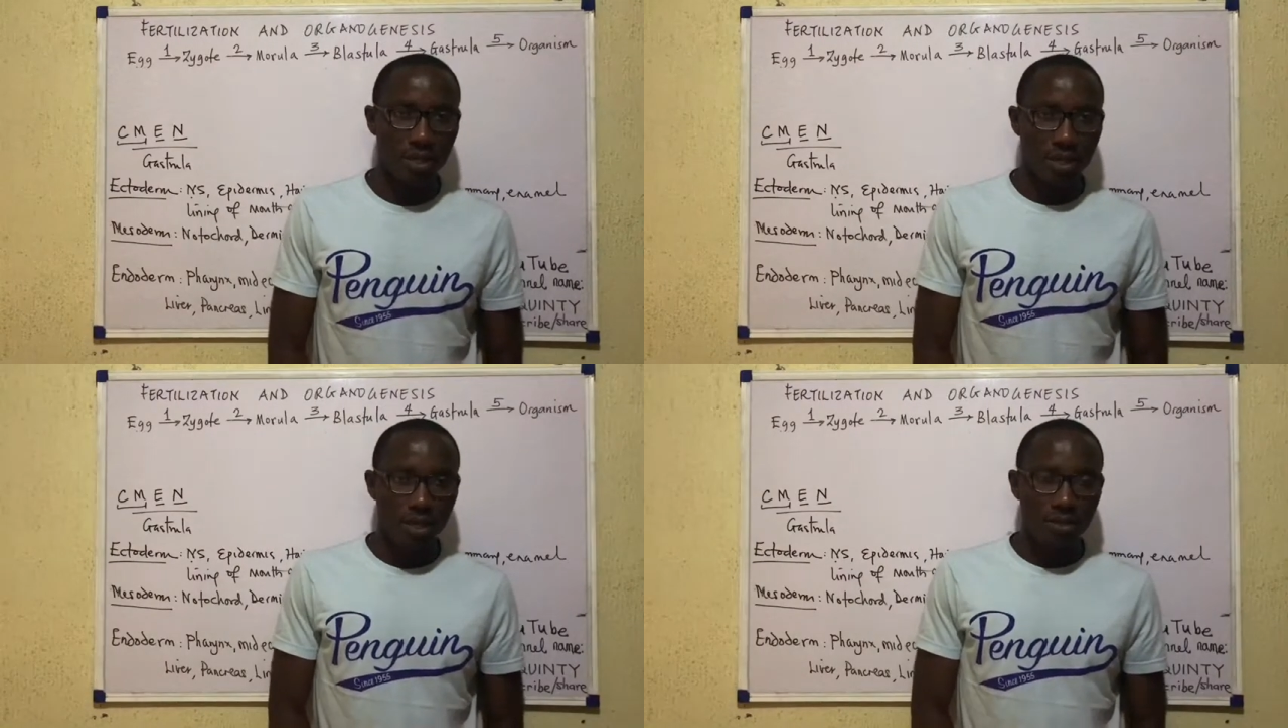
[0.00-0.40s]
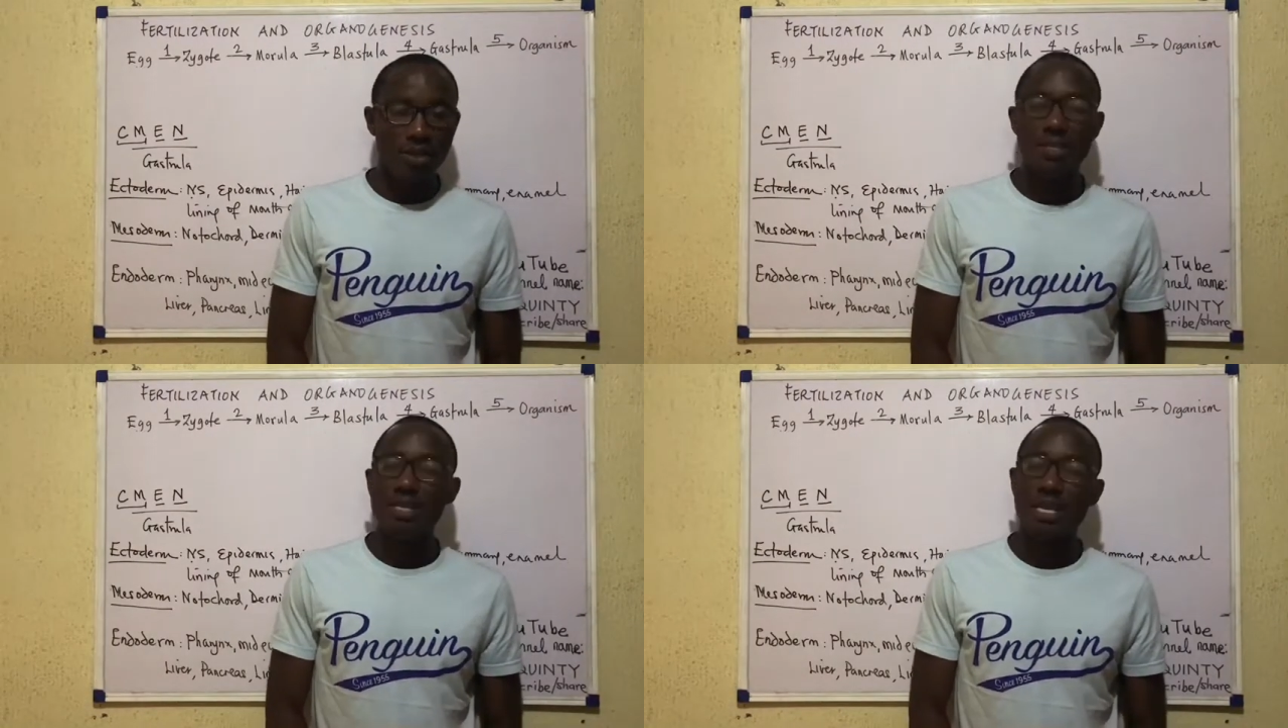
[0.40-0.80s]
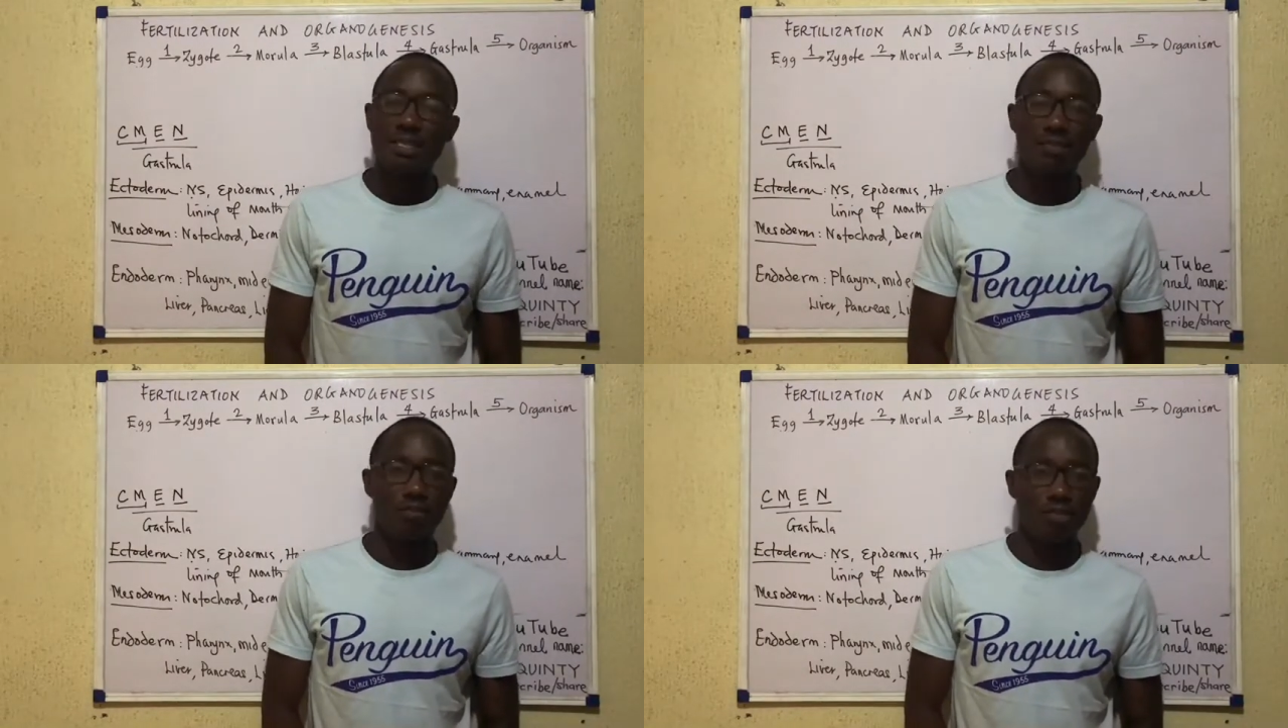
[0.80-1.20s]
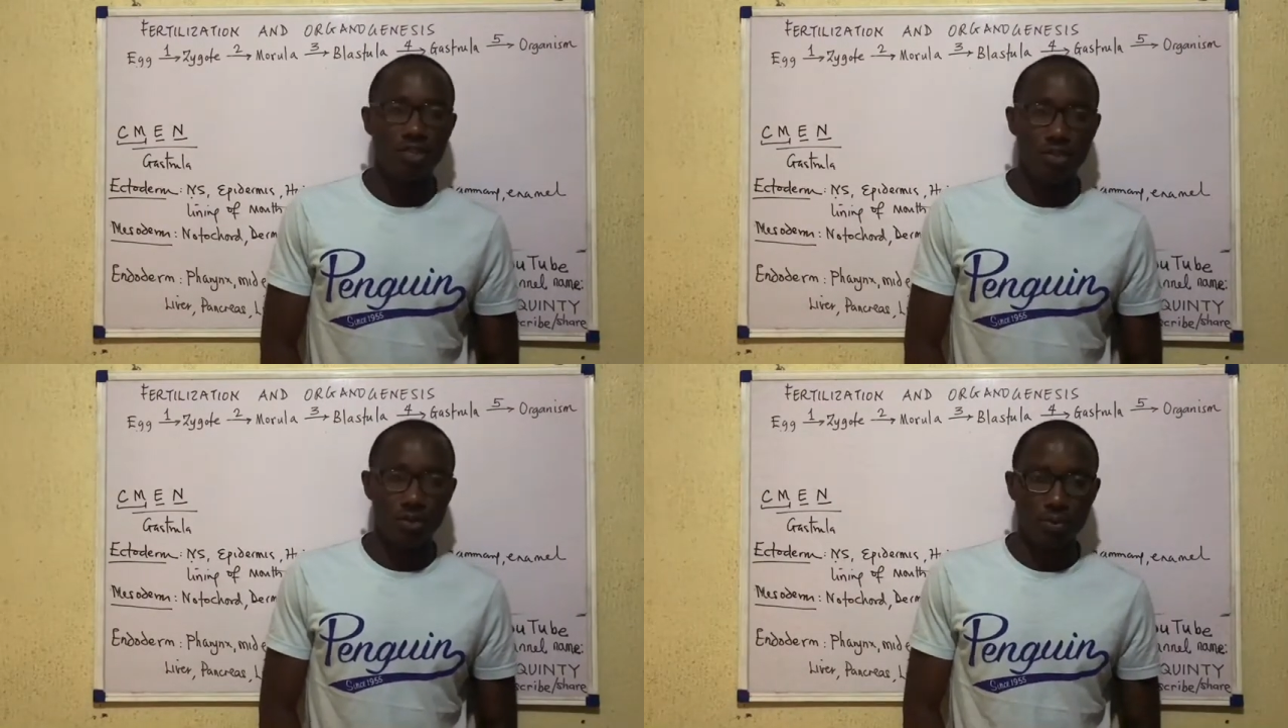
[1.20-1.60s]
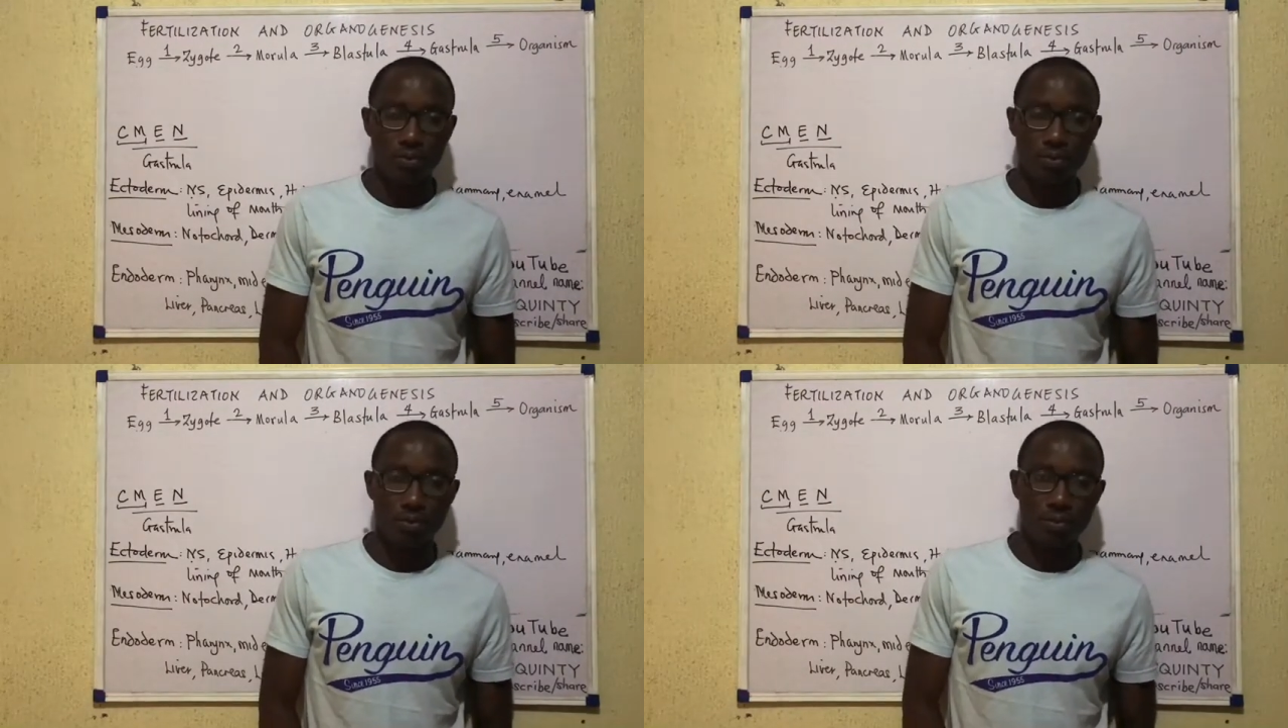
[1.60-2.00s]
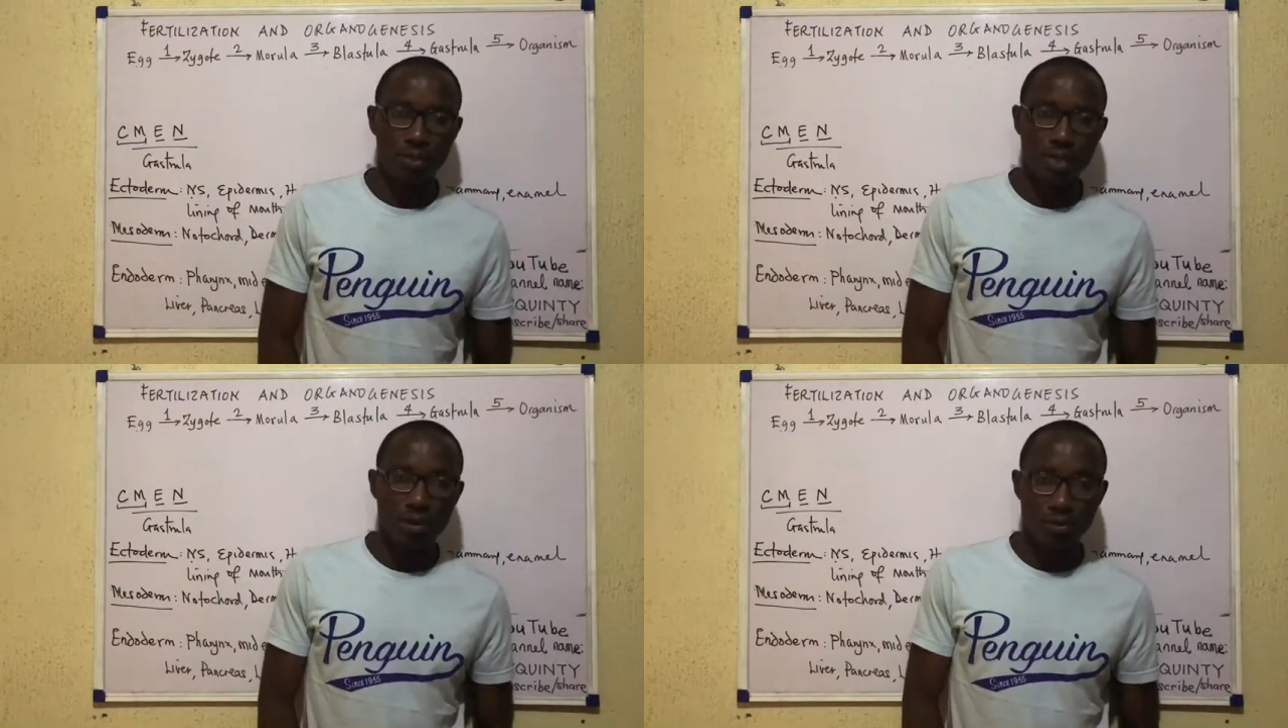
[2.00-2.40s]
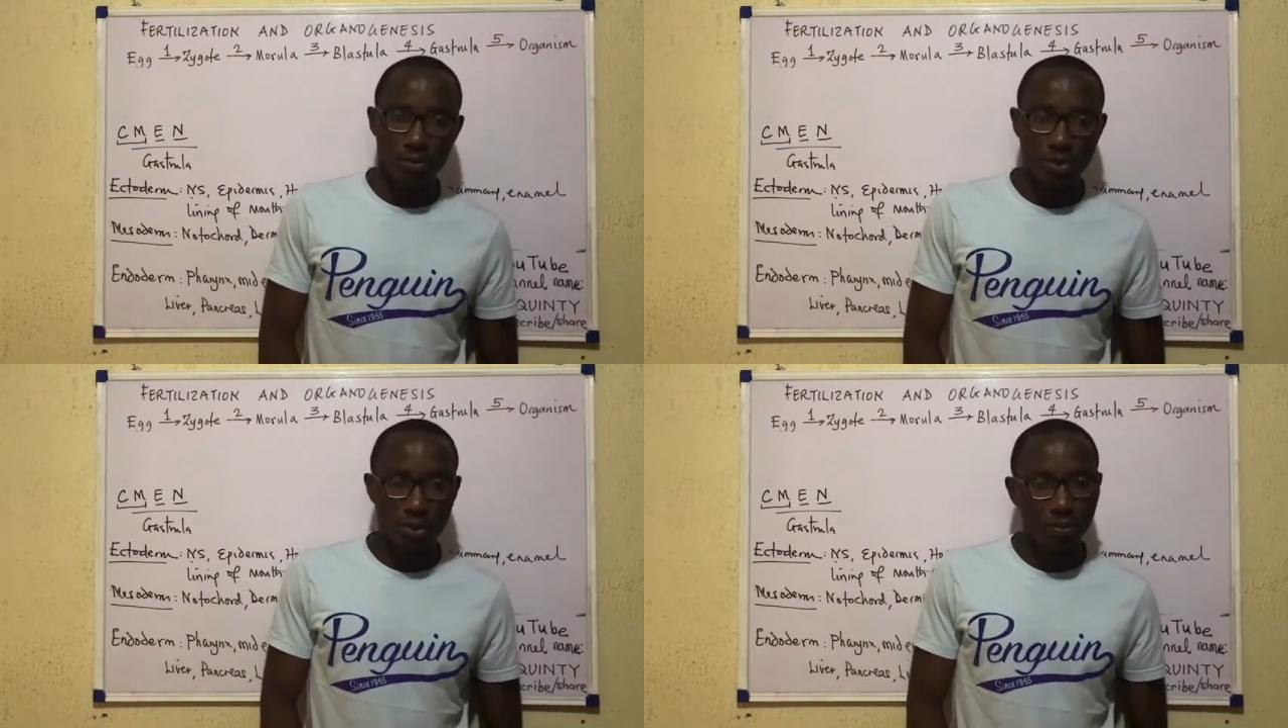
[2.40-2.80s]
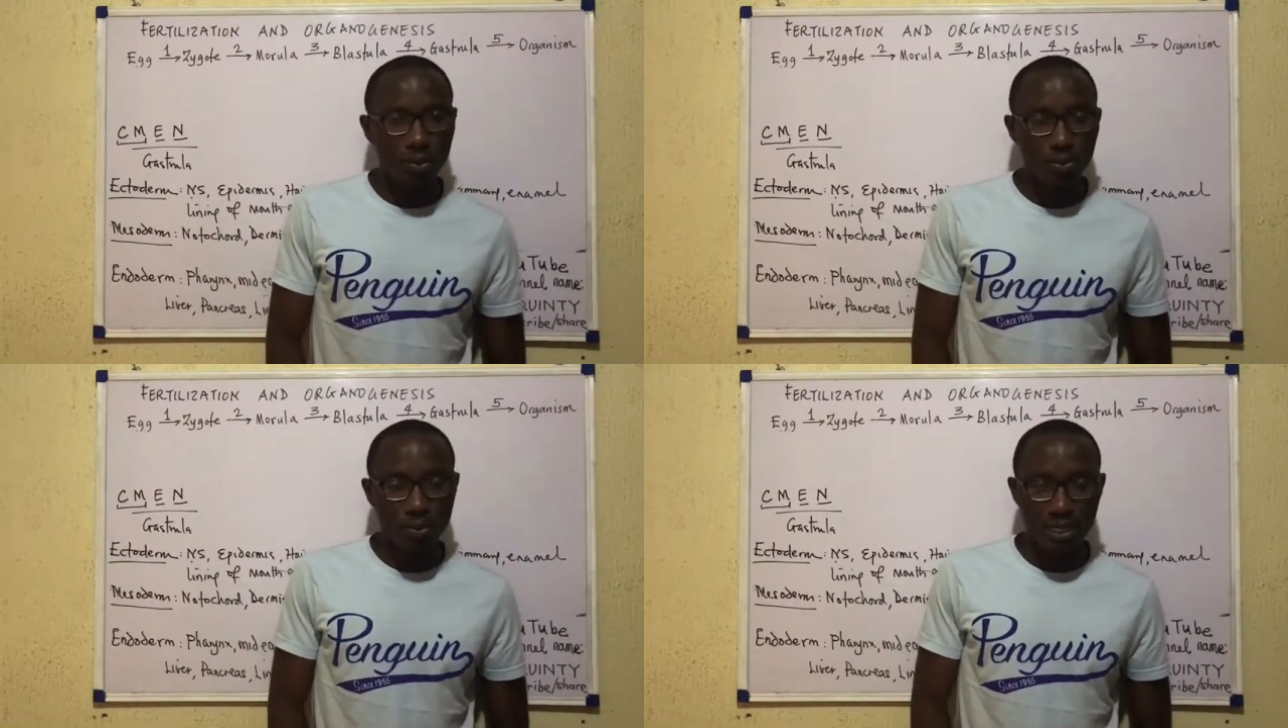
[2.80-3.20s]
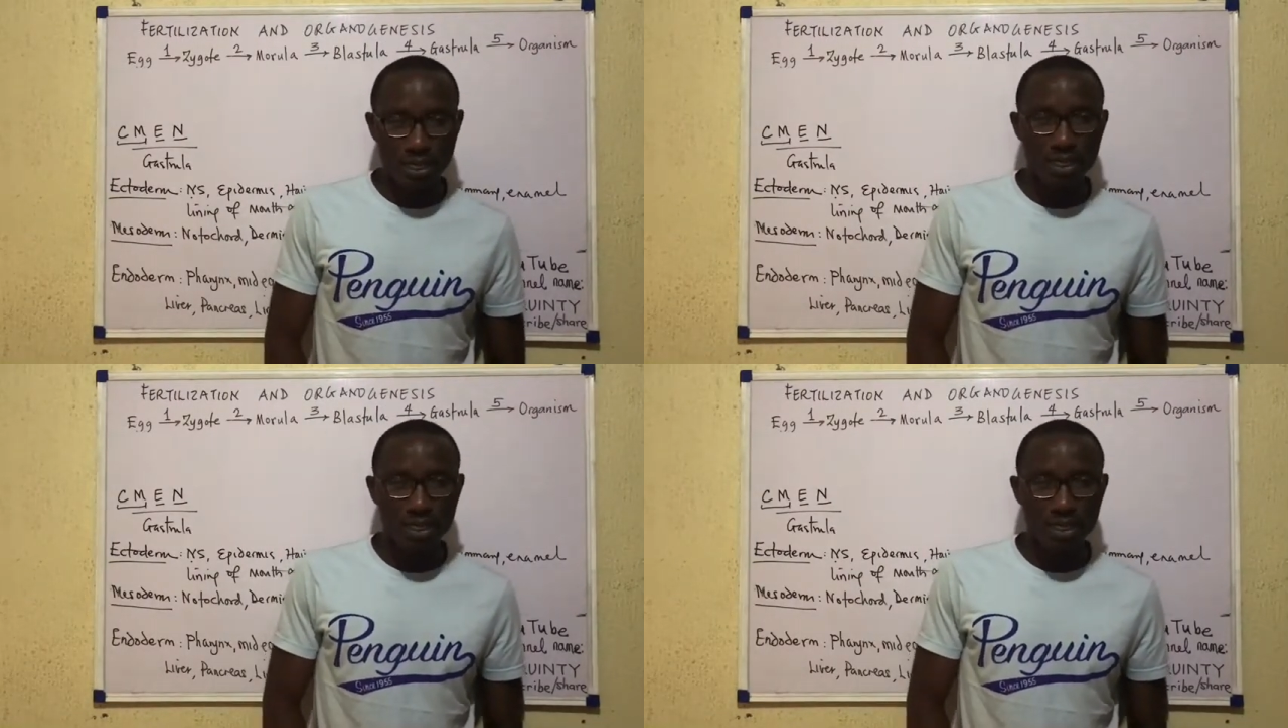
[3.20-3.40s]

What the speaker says: The next video that would be uploaded